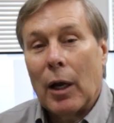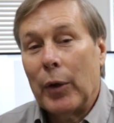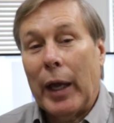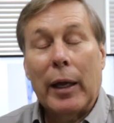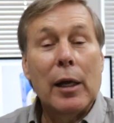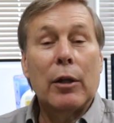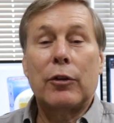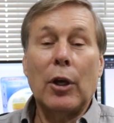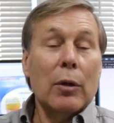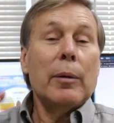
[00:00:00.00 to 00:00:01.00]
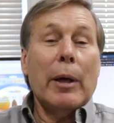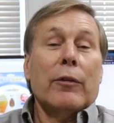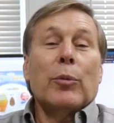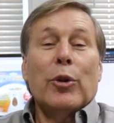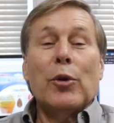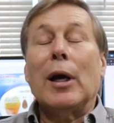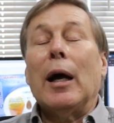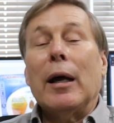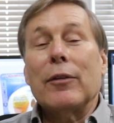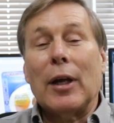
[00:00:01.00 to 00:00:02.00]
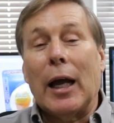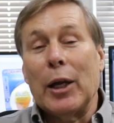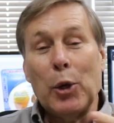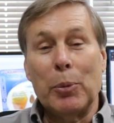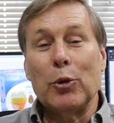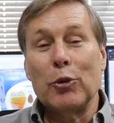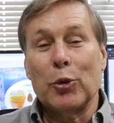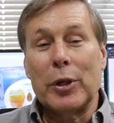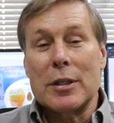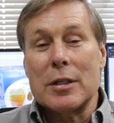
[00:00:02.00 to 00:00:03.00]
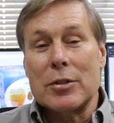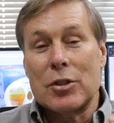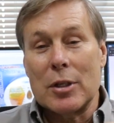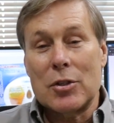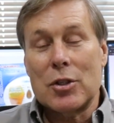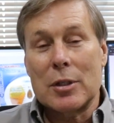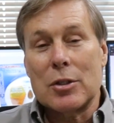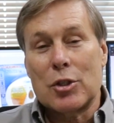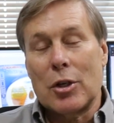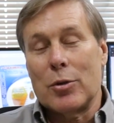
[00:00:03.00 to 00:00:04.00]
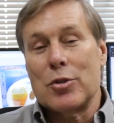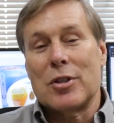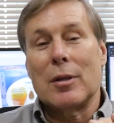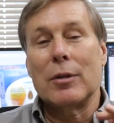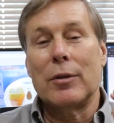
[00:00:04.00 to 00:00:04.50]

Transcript: Okay, totally messing with you guys. I hope you enjoyed this. This shows the